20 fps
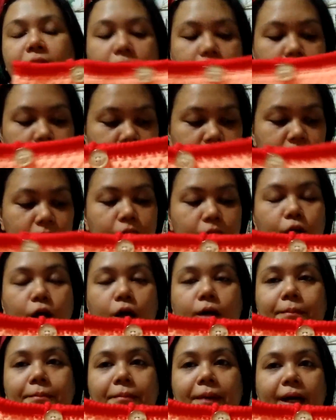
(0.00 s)
It is a
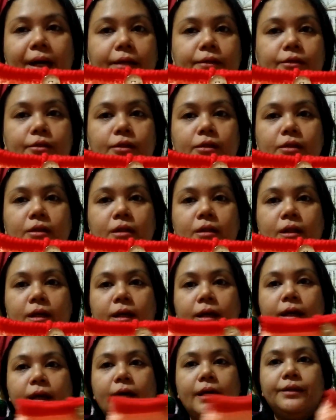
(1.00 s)
long panel,
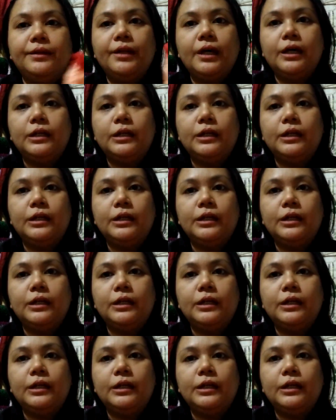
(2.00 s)
and